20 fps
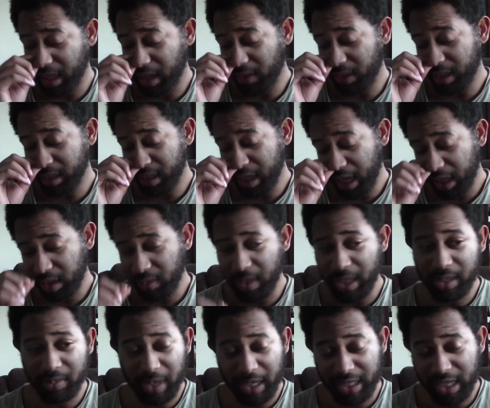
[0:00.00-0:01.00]
Now, an
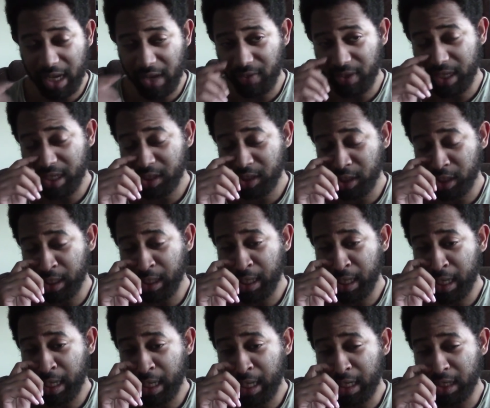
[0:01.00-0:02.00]
entitlement, by definition,
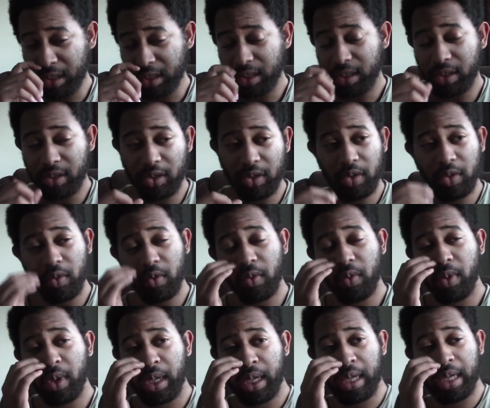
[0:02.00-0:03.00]
is
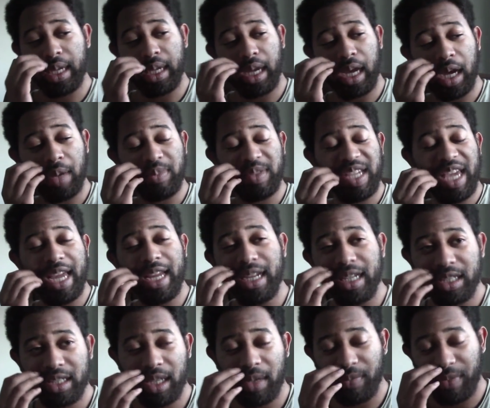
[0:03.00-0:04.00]
you
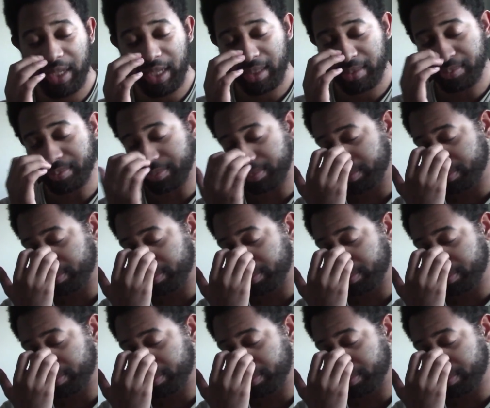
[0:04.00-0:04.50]
obtaining something